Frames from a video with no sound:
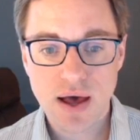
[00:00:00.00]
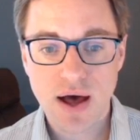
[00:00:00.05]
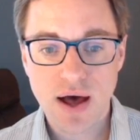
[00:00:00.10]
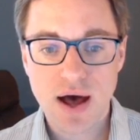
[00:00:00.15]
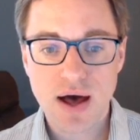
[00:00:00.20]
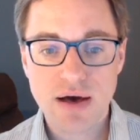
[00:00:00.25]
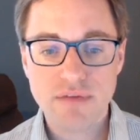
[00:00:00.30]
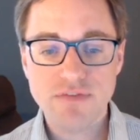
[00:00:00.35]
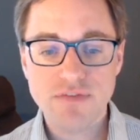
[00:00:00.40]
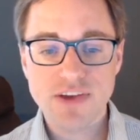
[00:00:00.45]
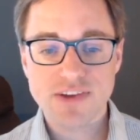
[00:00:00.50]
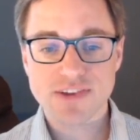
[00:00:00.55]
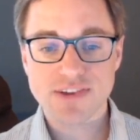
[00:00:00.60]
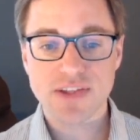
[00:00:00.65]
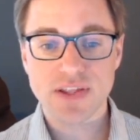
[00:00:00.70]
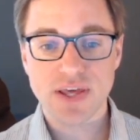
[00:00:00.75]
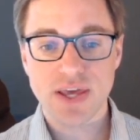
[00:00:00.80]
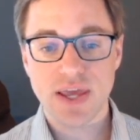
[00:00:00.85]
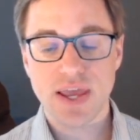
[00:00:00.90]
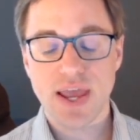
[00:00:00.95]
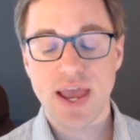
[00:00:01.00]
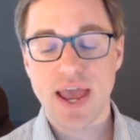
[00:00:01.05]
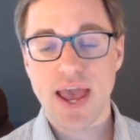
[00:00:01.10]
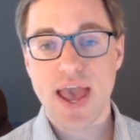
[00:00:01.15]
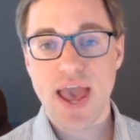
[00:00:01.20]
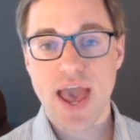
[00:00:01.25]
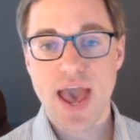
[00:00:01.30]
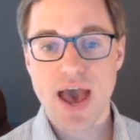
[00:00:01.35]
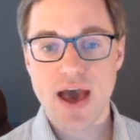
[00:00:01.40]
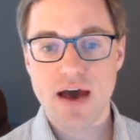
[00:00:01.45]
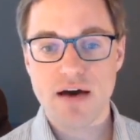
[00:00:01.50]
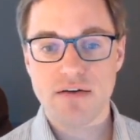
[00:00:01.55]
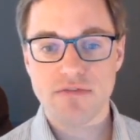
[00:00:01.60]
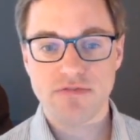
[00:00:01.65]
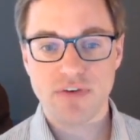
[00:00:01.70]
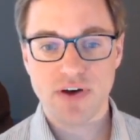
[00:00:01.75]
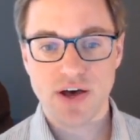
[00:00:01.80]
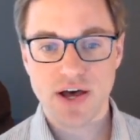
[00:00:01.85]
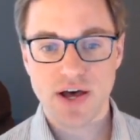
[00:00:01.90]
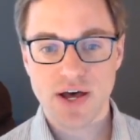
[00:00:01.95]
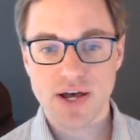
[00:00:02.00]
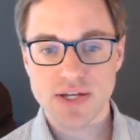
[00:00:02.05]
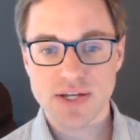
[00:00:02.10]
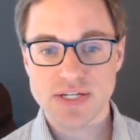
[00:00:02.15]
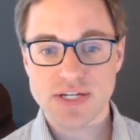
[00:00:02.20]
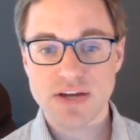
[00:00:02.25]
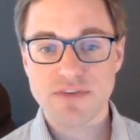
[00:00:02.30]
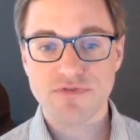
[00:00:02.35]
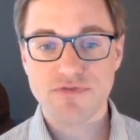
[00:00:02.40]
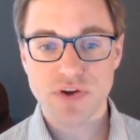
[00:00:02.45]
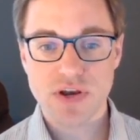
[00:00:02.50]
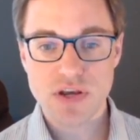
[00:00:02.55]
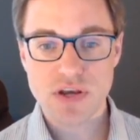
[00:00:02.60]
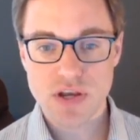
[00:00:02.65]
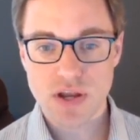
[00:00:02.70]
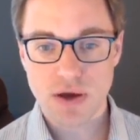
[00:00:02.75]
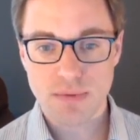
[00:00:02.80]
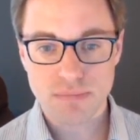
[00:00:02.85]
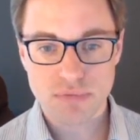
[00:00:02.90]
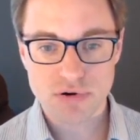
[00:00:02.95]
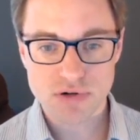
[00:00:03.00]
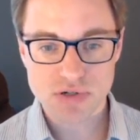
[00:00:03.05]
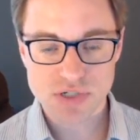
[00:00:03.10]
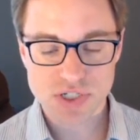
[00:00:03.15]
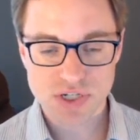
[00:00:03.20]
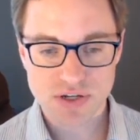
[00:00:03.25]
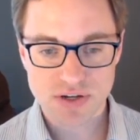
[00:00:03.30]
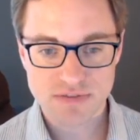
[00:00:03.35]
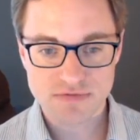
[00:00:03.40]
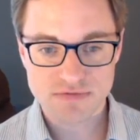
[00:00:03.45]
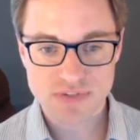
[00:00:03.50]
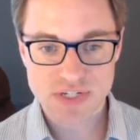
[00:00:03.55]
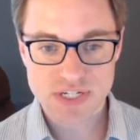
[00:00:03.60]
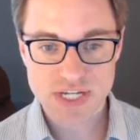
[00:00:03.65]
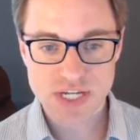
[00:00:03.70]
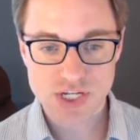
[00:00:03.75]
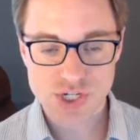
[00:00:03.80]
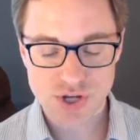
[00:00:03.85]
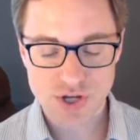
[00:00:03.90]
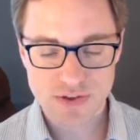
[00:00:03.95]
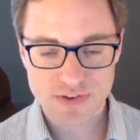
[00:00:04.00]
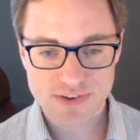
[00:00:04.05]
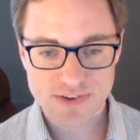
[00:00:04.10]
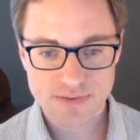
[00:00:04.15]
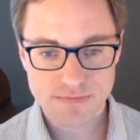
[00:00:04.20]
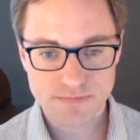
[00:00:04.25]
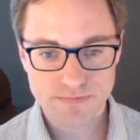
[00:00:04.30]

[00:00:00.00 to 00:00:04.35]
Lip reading: obviously have different numbers of digits.